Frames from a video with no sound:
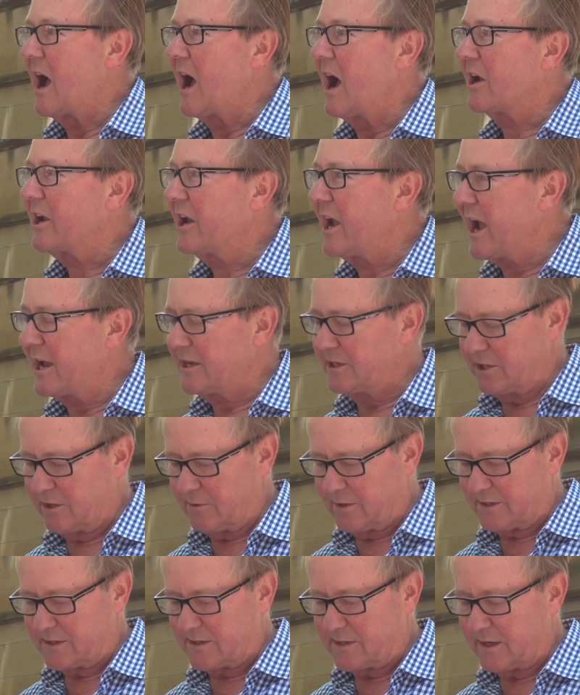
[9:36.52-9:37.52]
A
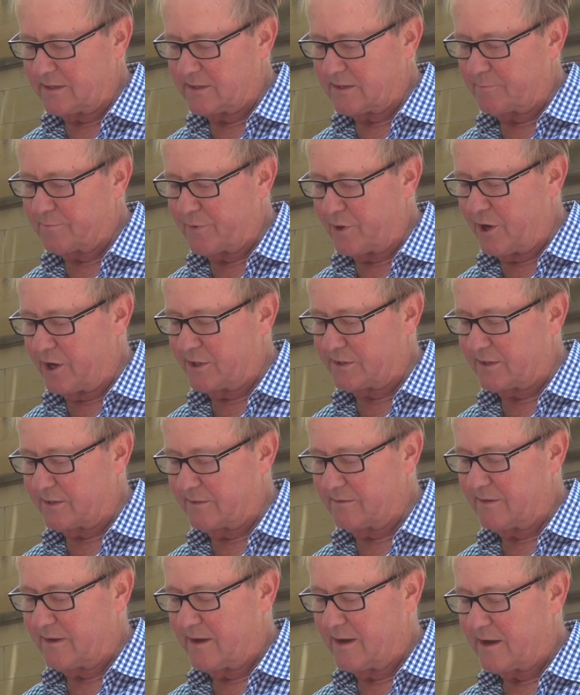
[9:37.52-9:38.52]
casuist is a
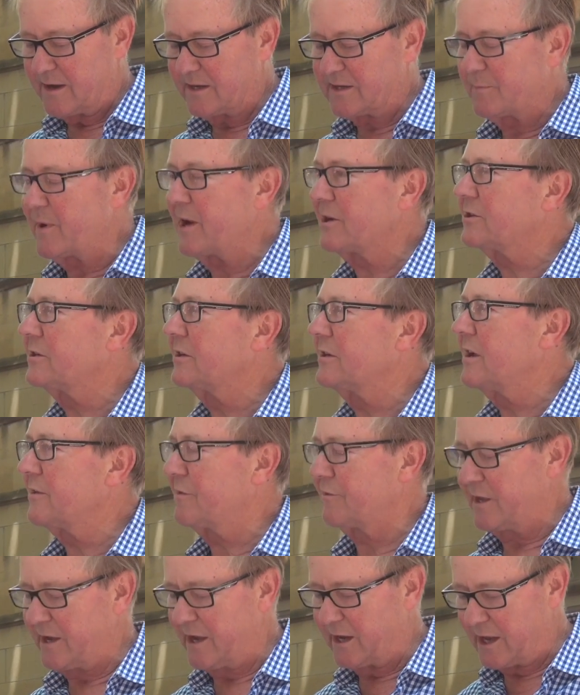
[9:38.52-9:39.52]
person, especially a
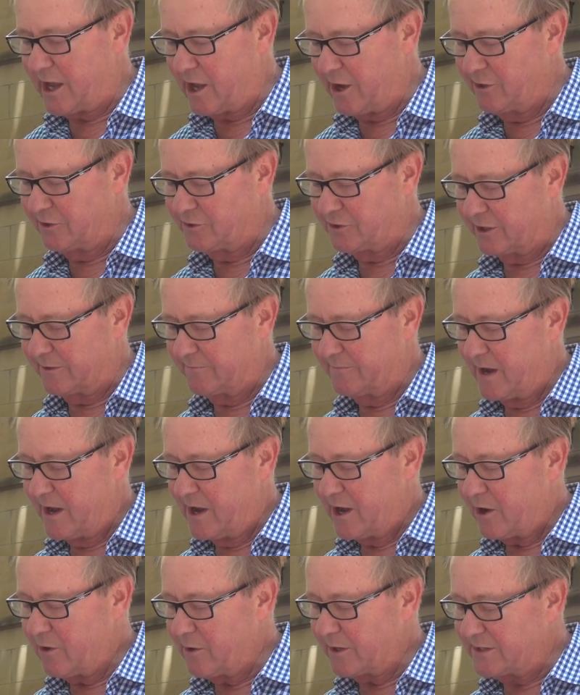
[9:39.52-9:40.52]
theologian,
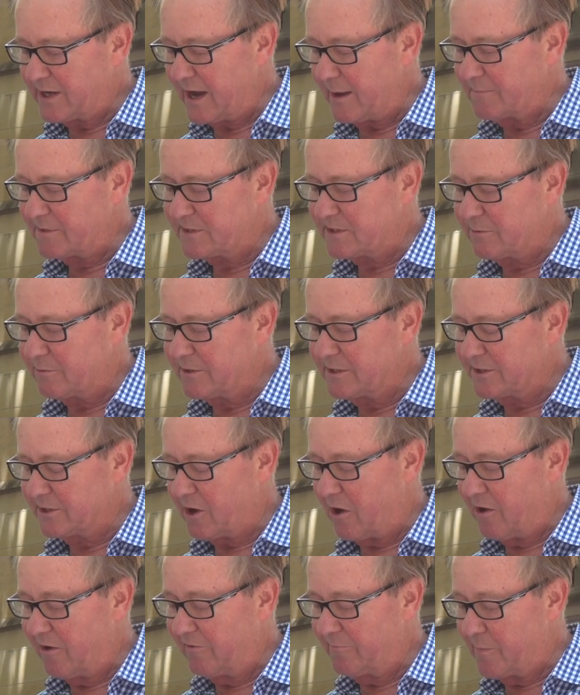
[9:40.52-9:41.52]
who attempts to
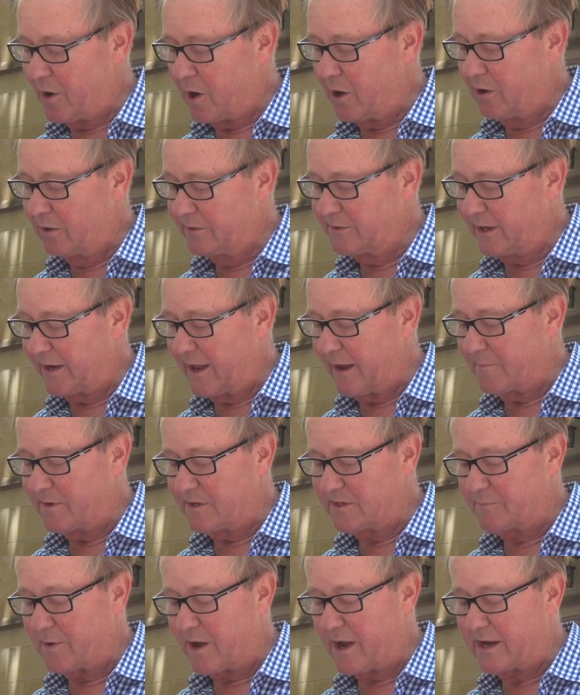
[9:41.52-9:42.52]
resolve moral
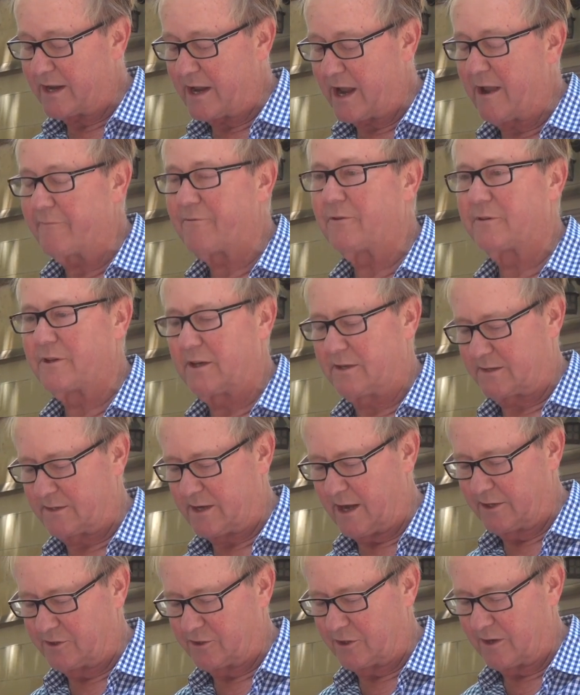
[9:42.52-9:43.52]
dilemmas by careful
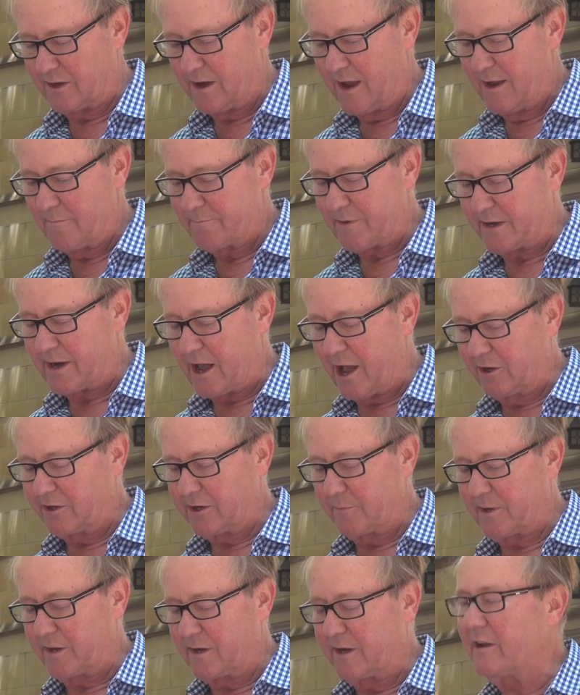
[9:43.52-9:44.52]
distinction but
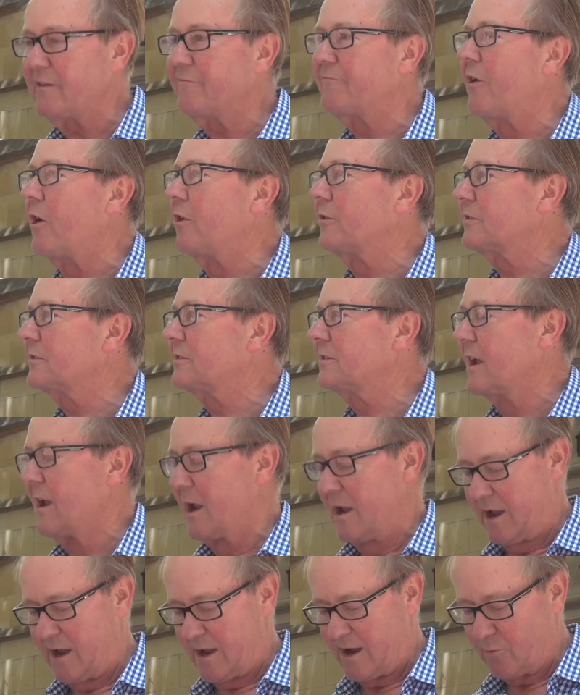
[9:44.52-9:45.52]
ultimately false
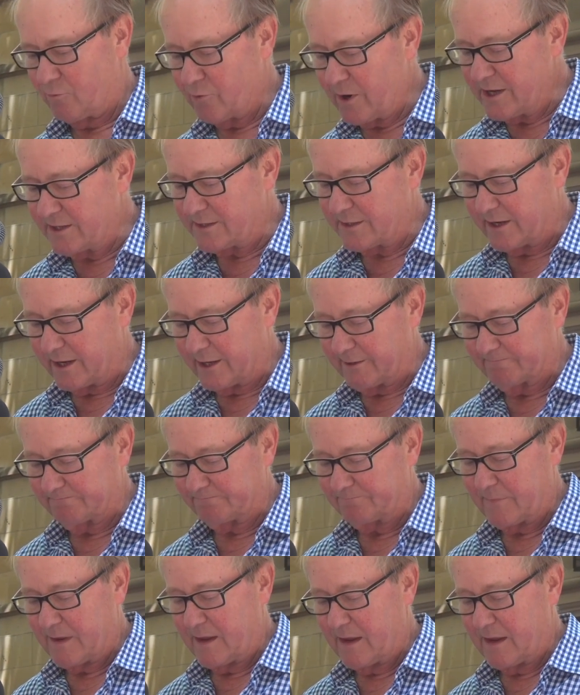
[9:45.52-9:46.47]
reasoning.